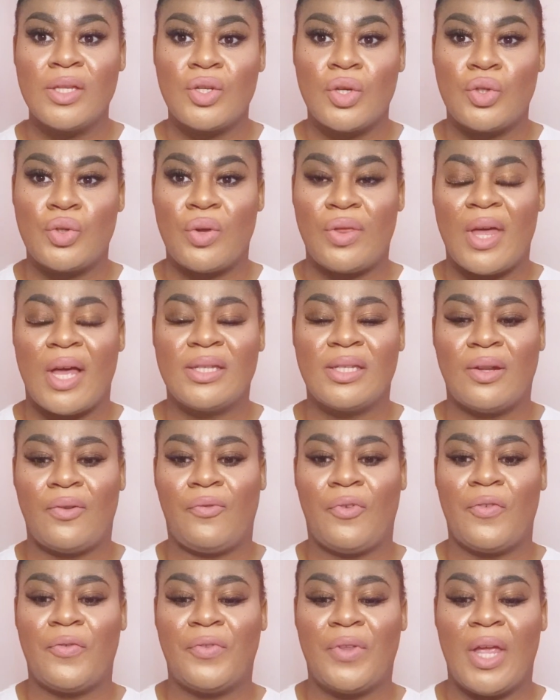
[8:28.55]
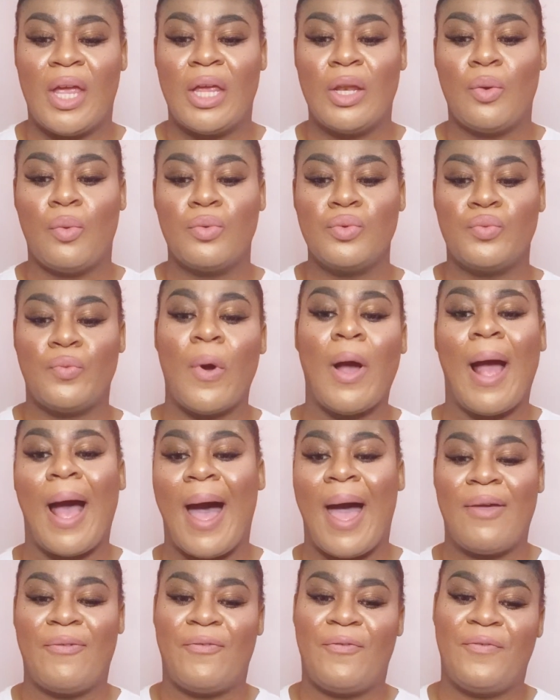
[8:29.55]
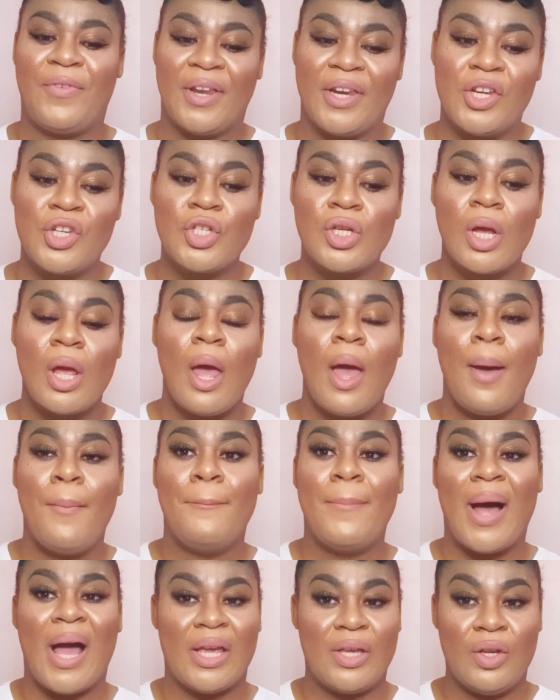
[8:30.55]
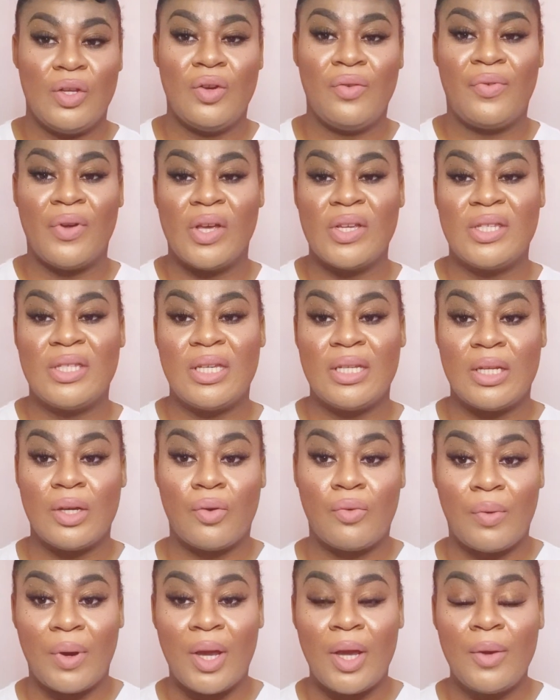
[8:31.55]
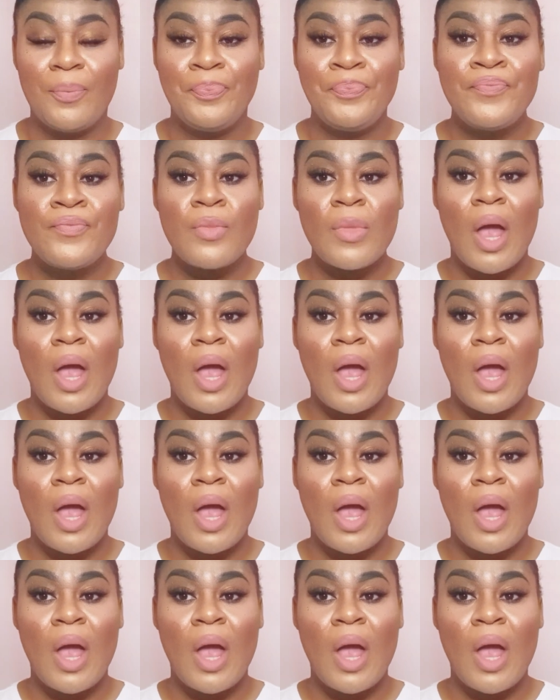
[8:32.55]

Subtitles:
So 2015 was where I finished my university degree.